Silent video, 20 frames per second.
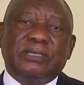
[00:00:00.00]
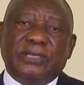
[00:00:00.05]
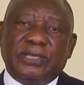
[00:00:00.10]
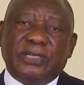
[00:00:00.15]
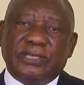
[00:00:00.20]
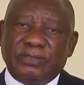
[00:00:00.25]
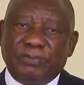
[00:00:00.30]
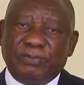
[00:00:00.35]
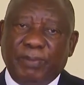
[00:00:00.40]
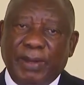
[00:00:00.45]

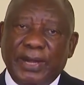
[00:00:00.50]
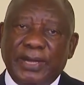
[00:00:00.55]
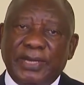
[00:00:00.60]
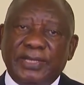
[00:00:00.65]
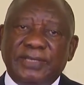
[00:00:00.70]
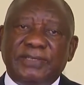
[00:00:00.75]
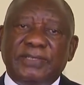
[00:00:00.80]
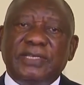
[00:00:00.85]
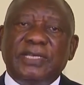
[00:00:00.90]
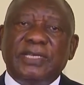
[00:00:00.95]

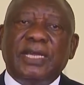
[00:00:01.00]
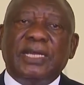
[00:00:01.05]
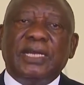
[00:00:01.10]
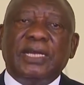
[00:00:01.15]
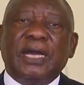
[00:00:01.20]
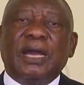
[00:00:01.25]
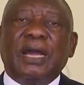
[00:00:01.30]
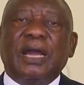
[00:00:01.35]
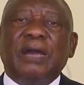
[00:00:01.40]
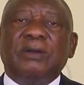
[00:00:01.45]
transparency,
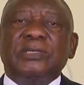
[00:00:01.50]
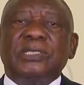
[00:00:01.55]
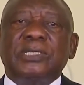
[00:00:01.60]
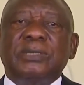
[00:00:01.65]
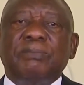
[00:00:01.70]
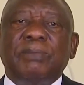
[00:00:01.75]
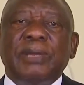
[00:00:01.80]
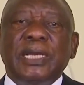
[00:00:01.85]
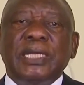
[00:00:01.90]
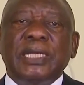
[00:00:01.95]
and
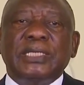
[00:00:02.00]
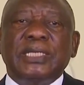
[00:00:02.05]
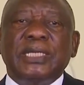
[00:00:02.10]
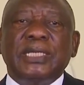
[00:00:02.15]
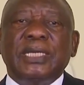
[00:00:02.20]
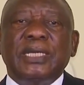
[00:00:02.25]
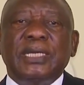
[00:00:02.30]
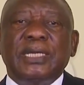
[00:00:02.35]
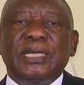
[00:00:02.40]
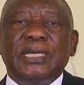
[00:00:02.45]

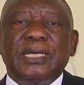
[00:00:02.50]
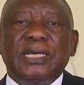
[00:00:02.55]
accountability